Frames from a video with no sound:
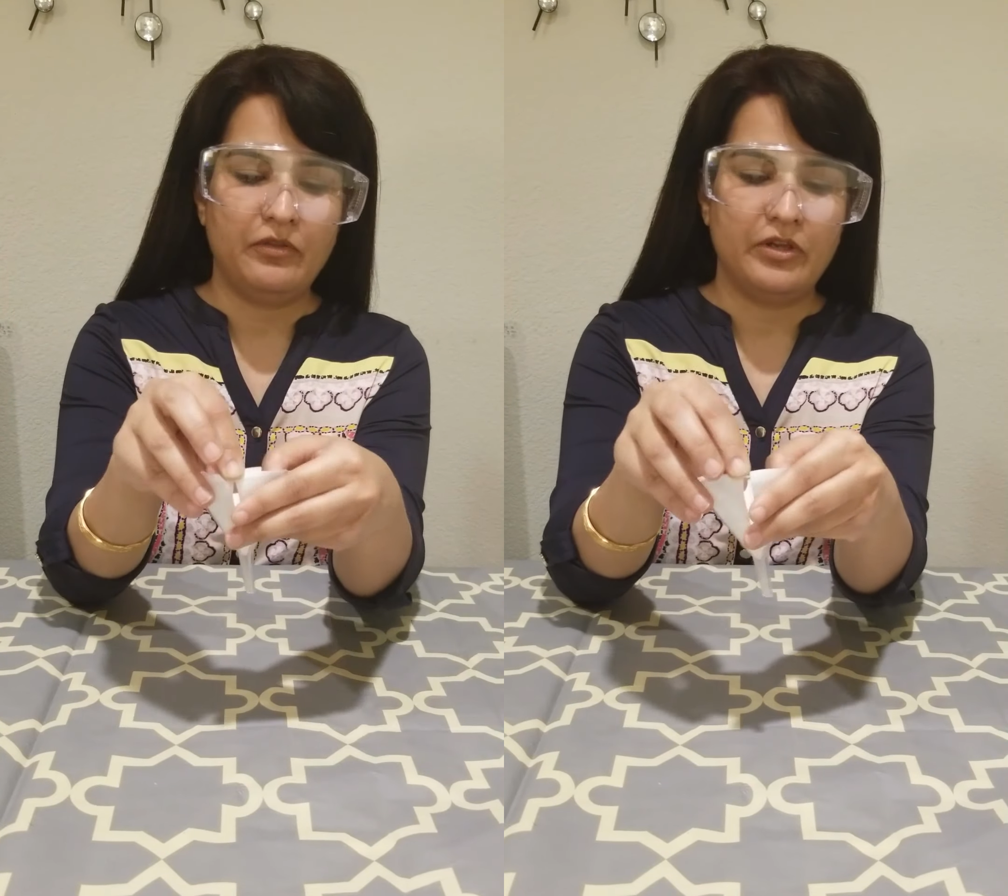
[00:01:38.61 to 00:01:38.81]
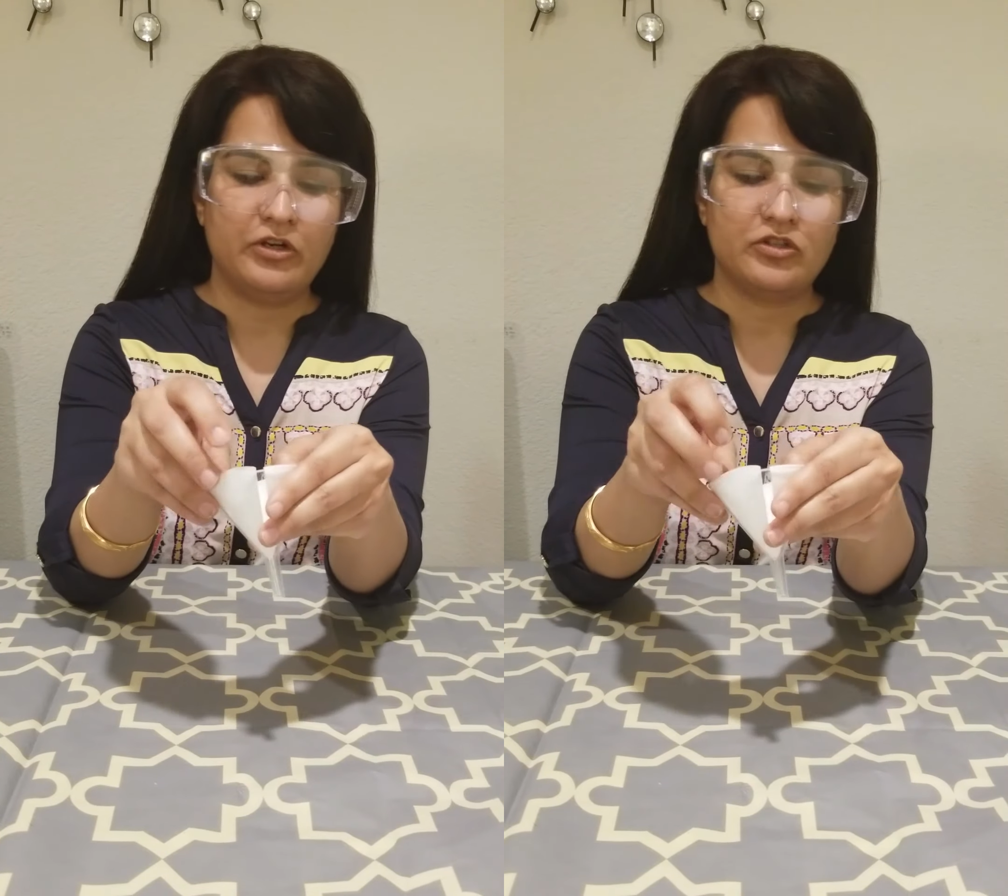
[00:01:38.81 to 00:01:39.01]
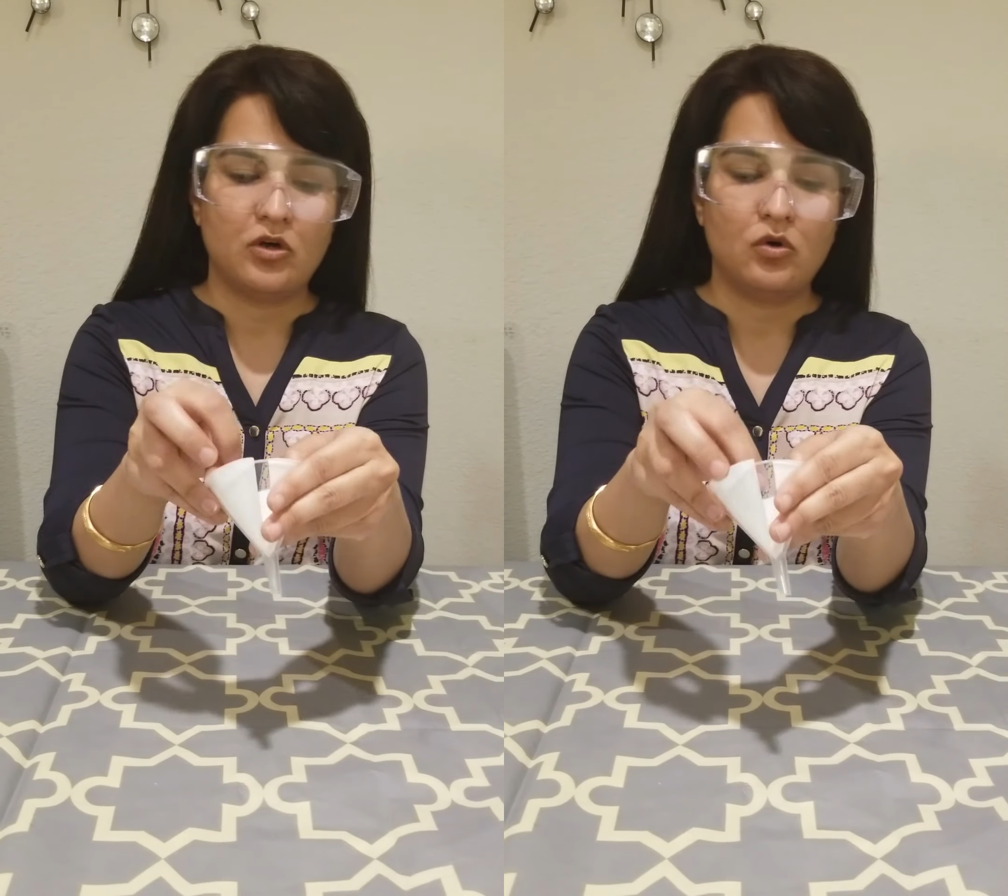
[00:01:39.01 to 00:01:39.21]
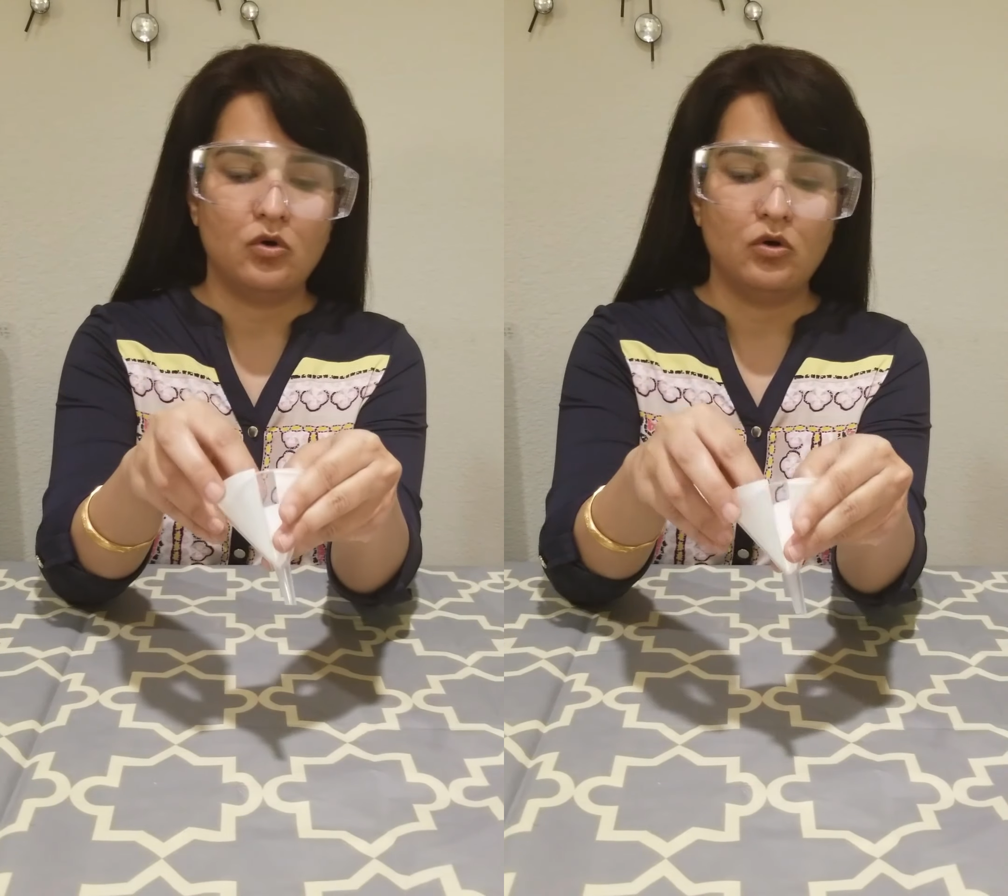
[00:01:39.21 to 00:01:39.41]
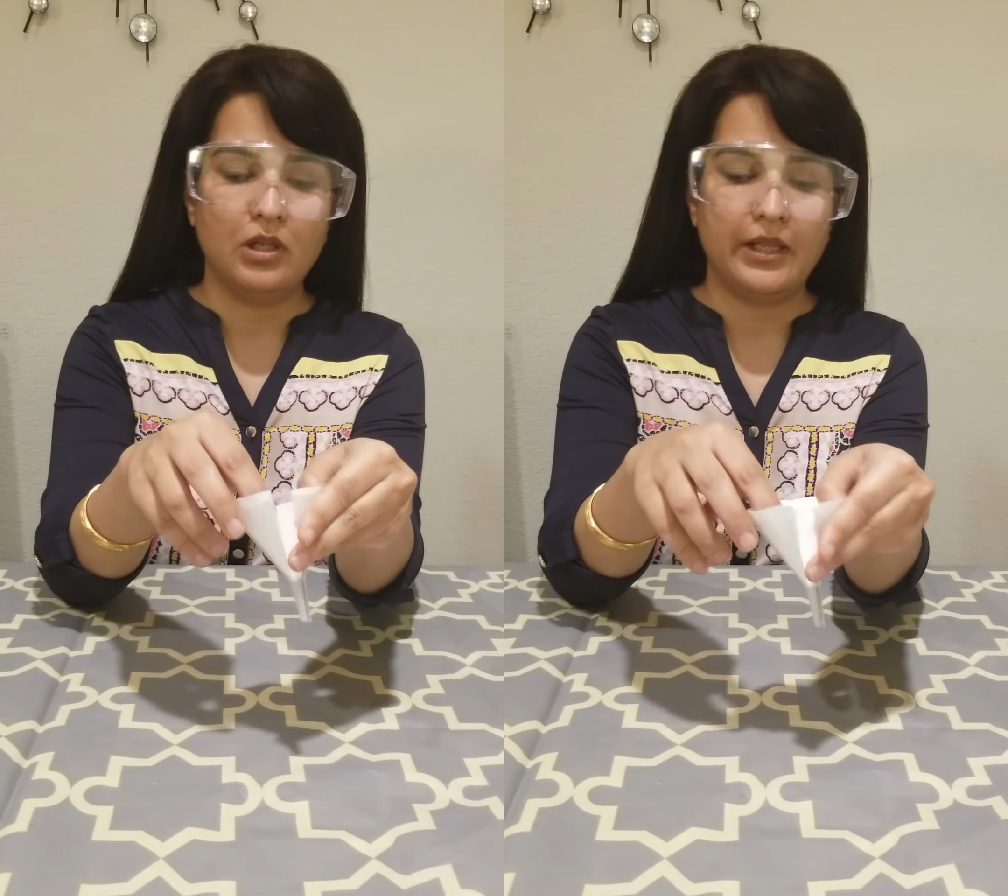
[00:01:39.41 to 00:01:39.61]
there is a
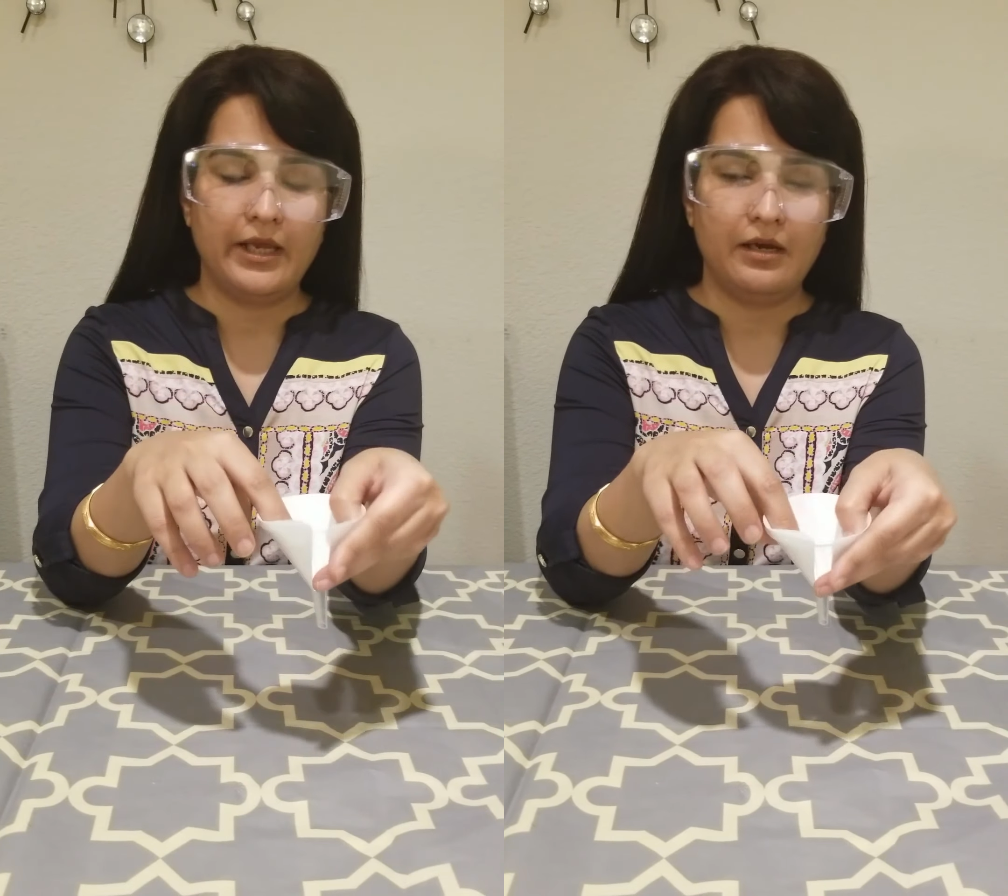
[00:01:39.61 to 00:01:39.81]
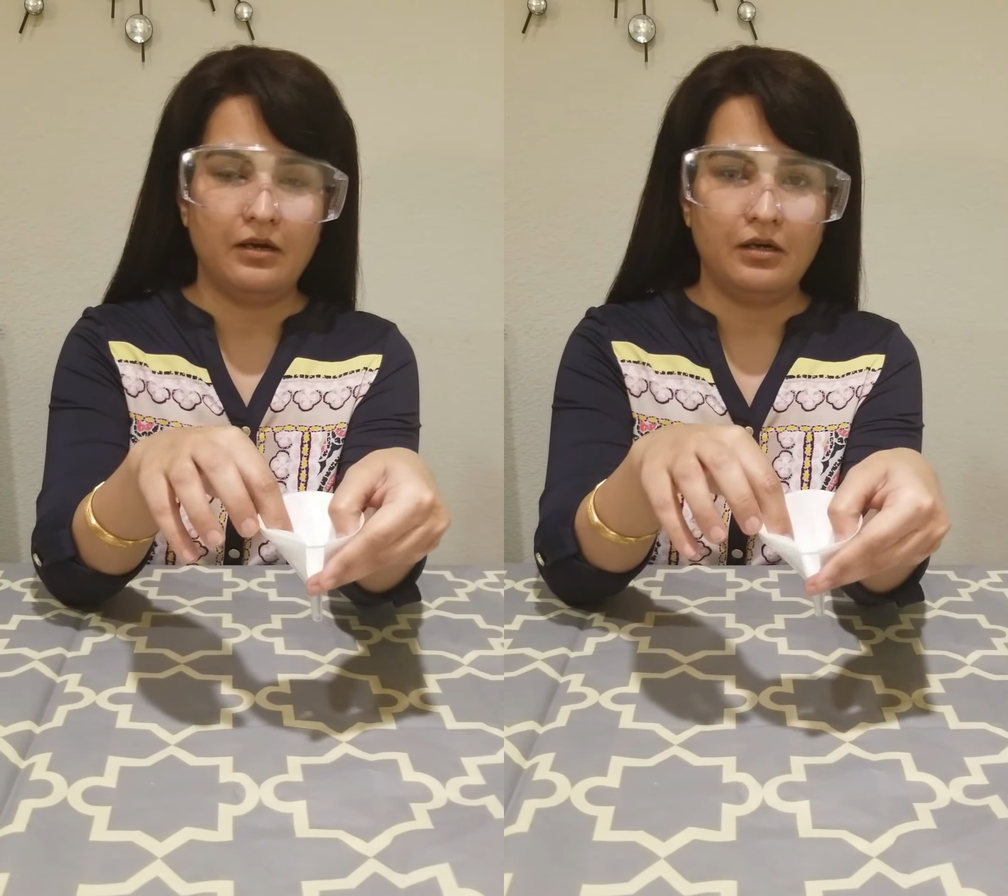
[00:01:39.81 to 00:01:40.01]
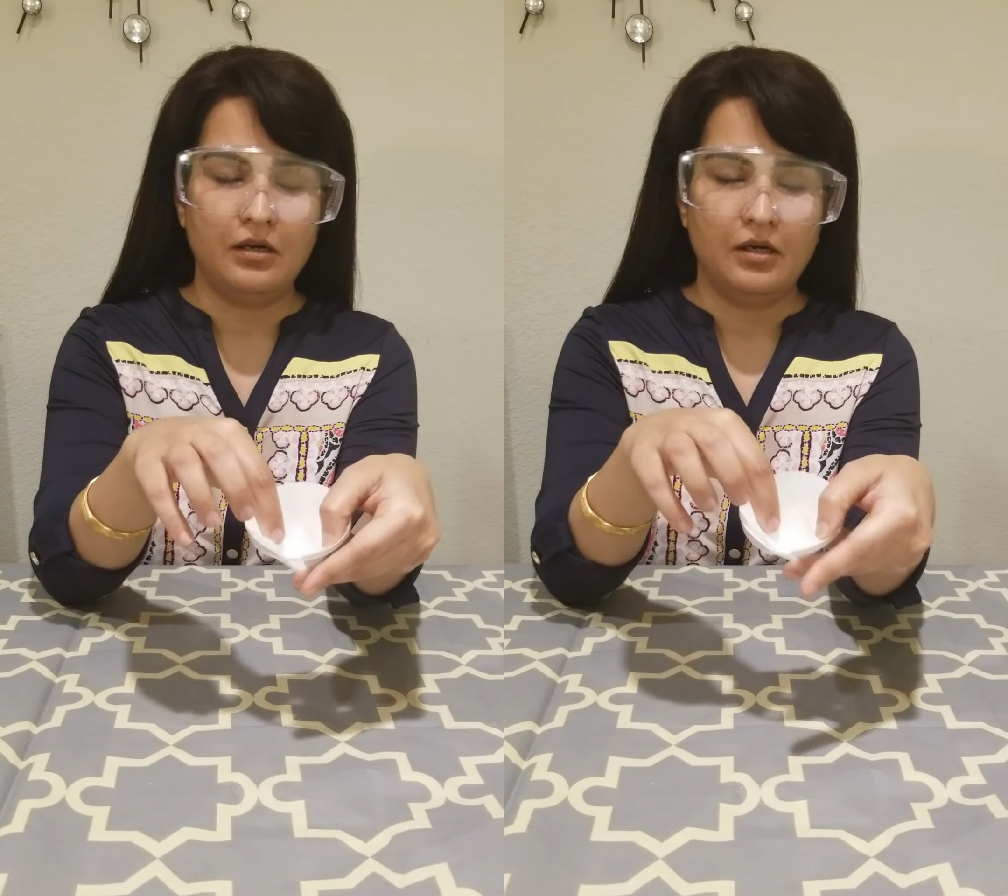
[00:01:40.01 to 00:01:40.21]
hole here,